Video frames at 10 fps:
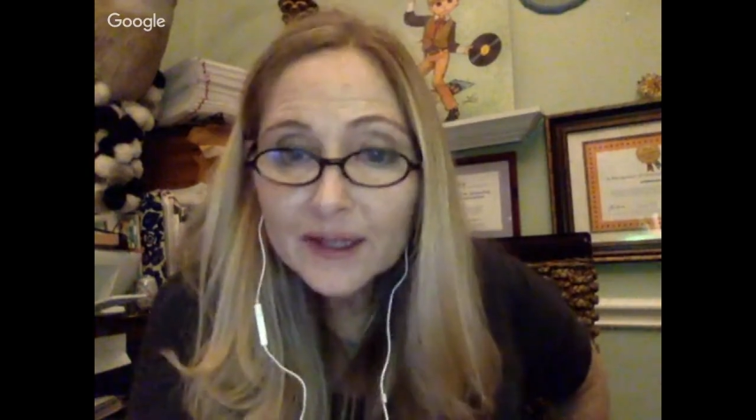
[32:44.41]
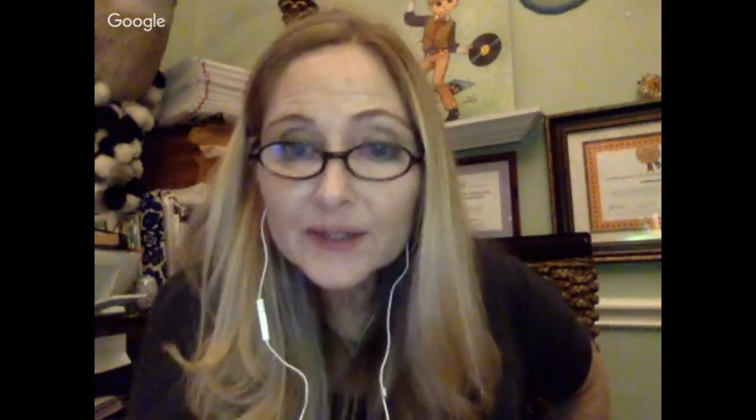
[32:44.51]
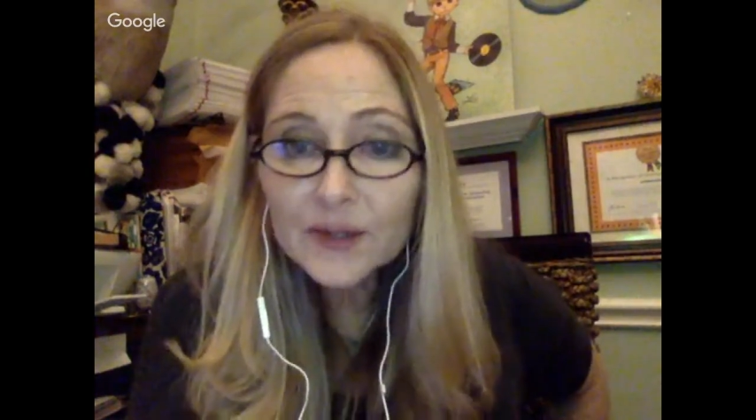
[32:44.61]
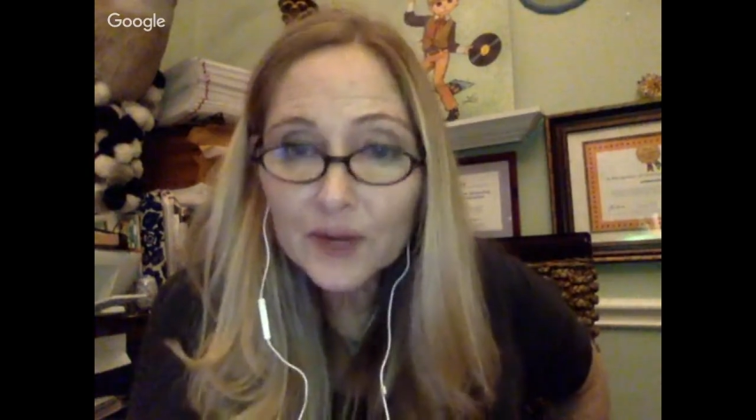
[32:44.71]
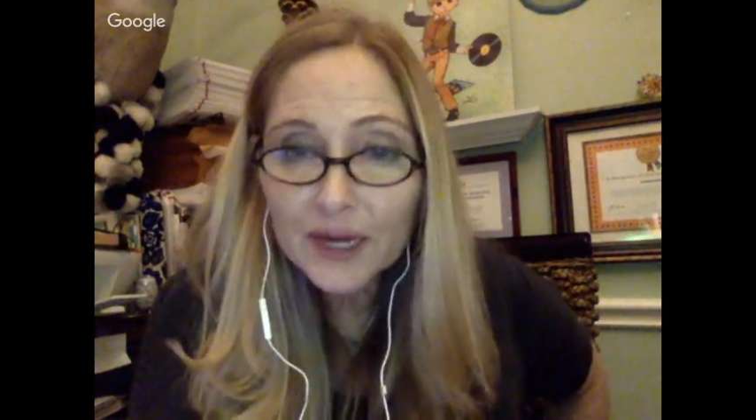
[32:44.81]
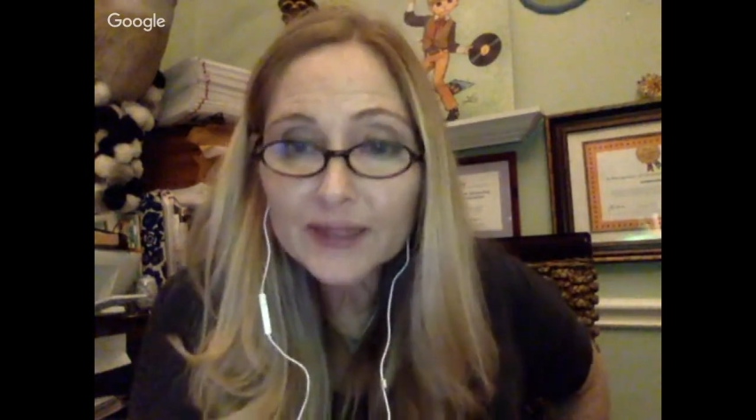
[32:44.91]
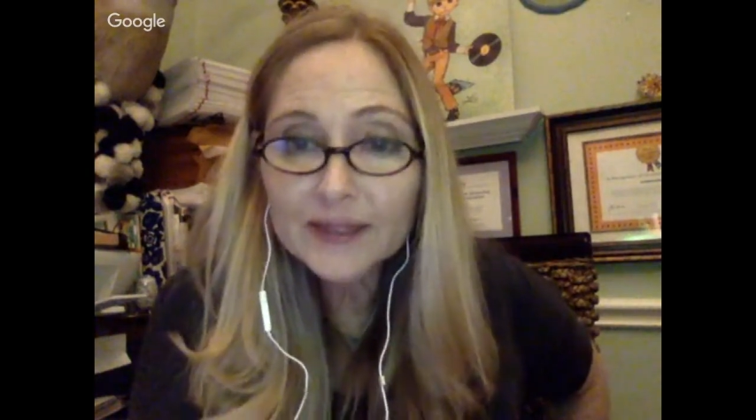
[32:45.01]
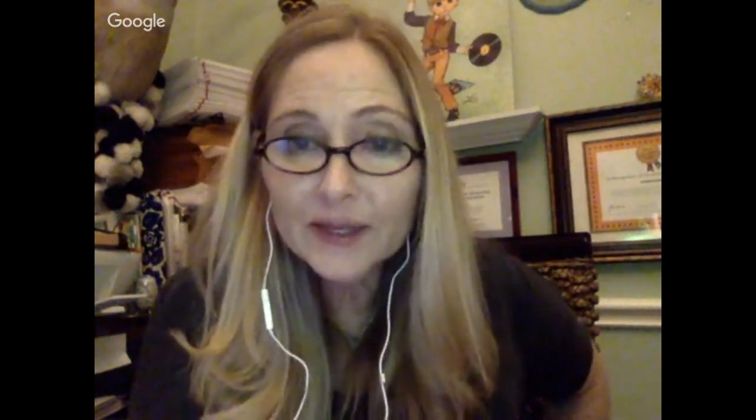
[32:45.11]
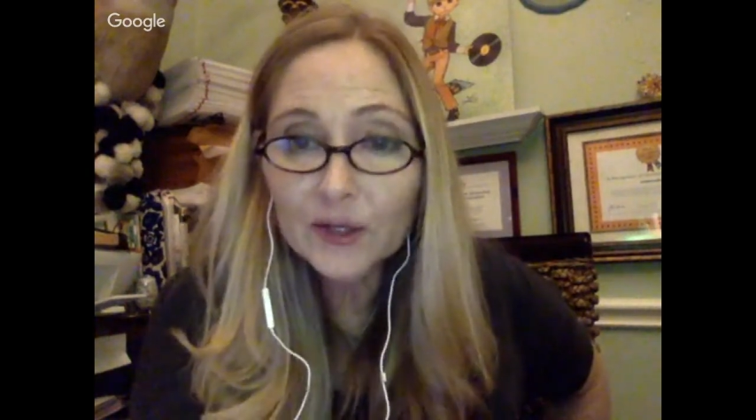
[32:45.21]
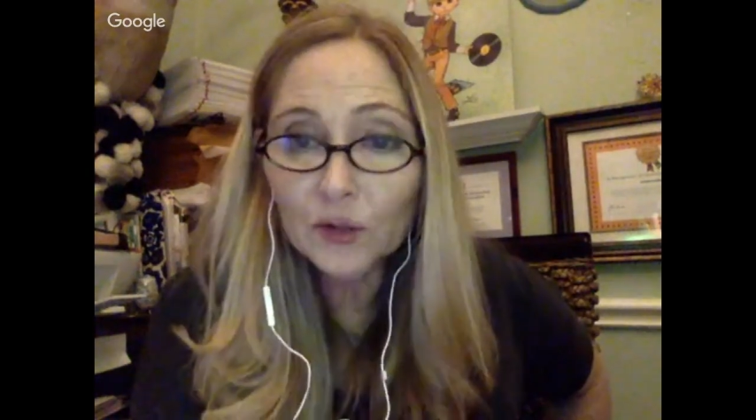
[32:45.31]
is okay to
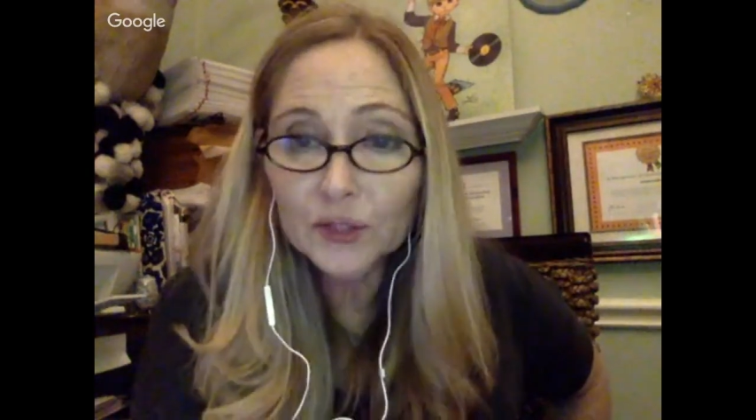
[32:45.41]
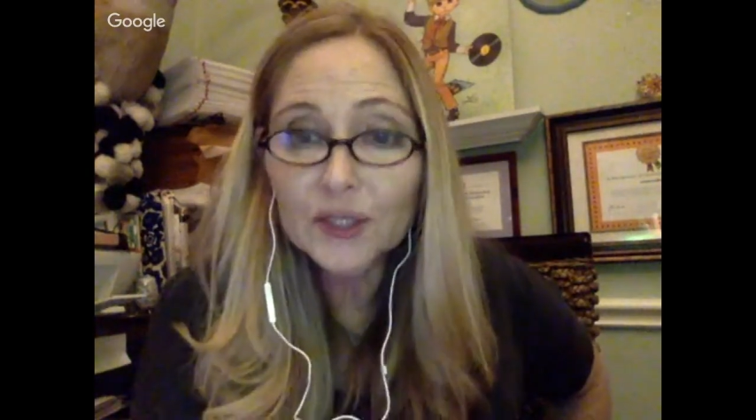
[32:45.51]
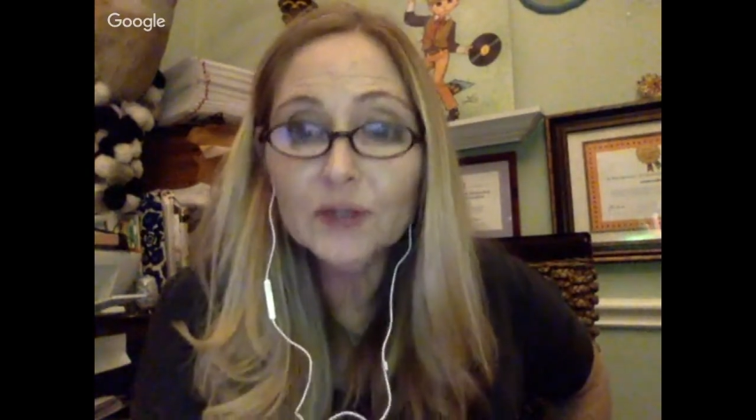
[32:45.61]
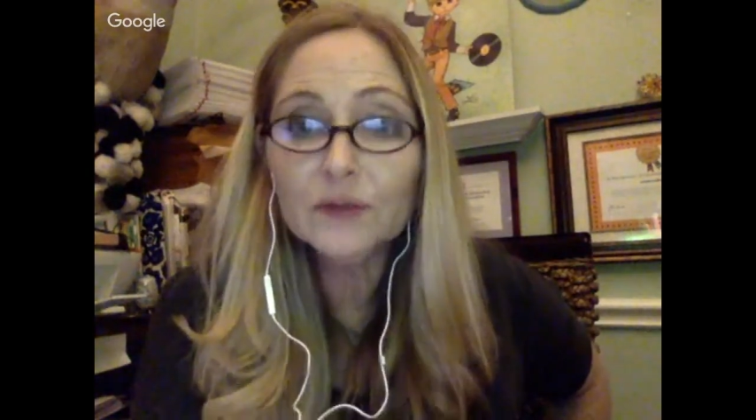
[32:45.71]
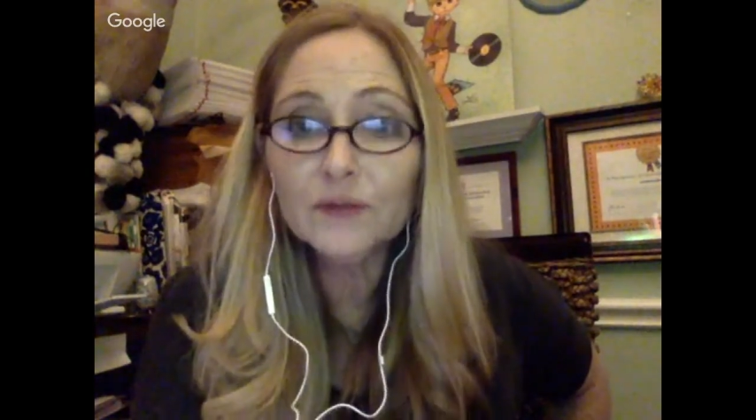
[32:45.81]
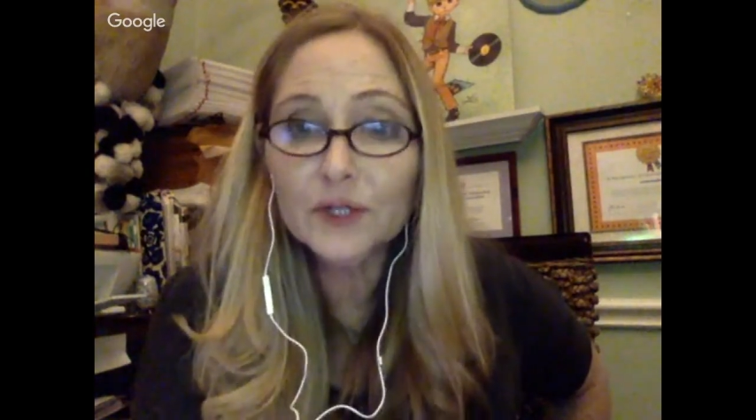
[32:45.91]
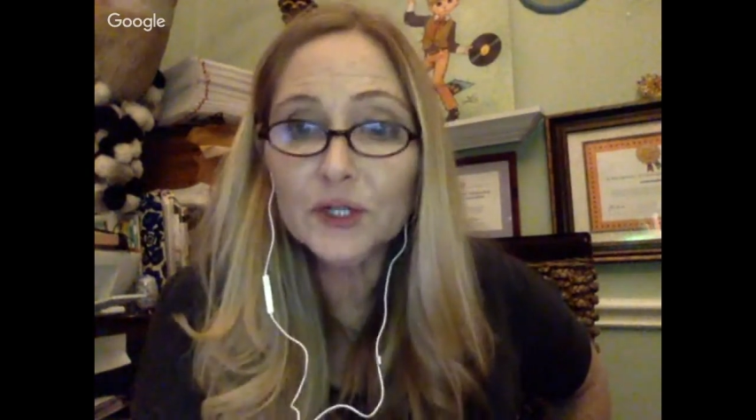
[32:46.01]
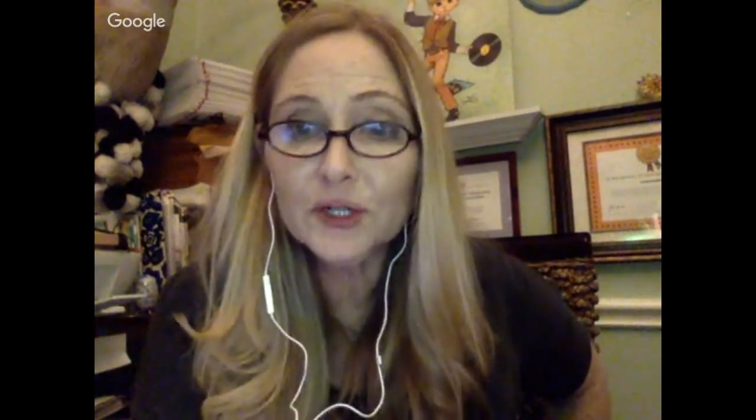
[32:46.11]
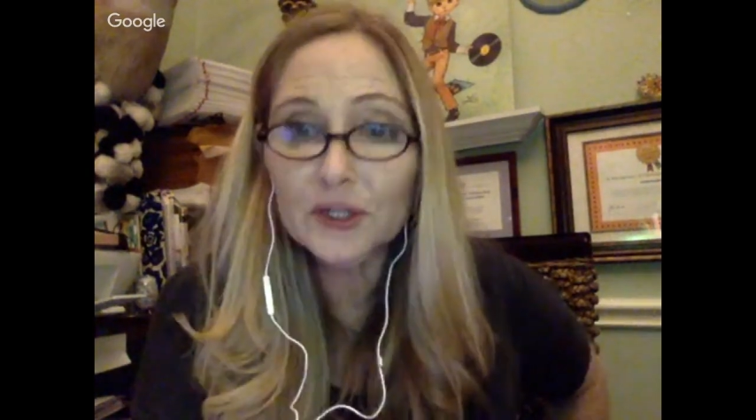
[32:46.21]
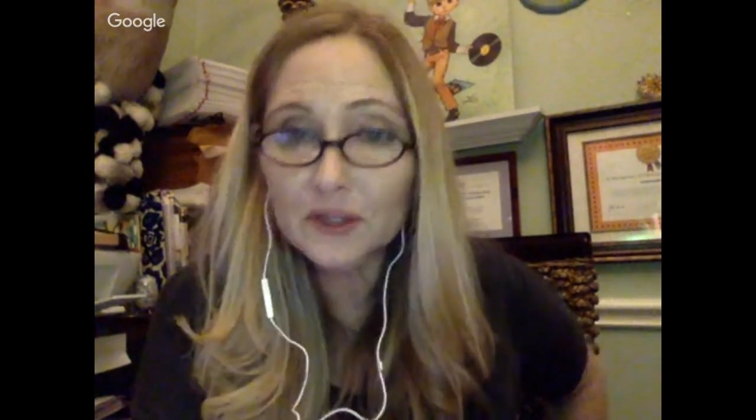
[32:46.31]
say gold tone for
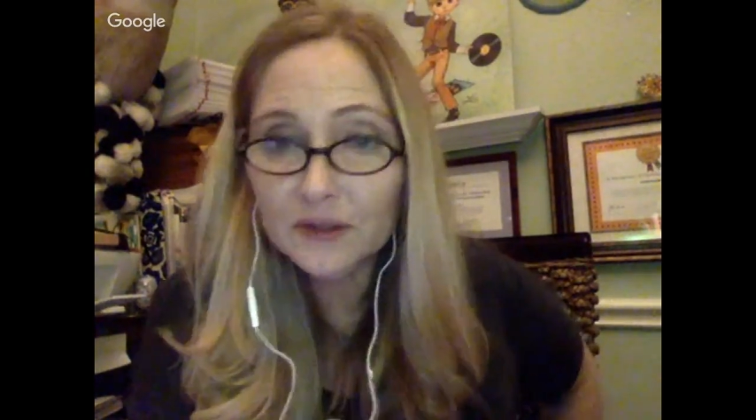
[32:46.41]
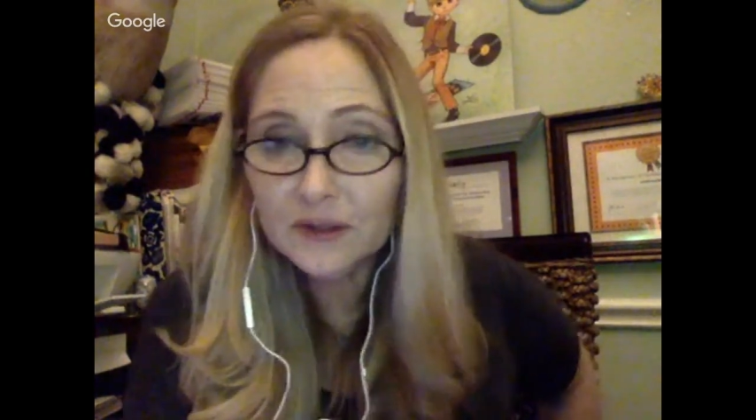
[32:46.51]
sure.